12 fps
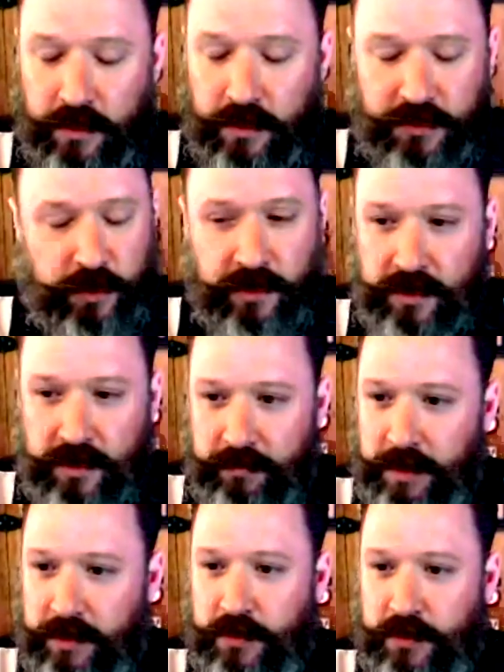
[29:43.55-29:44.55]
So it's great stuff,
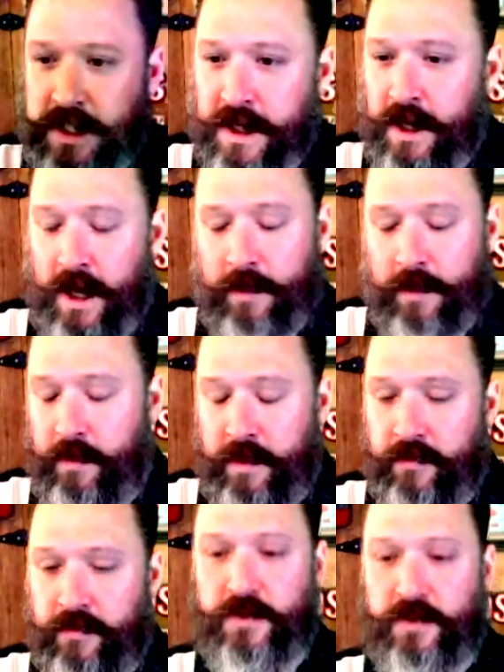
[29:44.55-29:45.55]
Pinterest, uh,
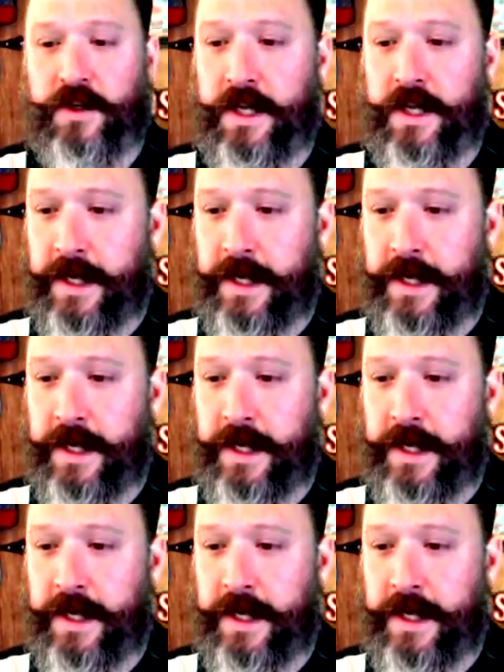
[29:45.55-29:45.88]
uh, Vincent.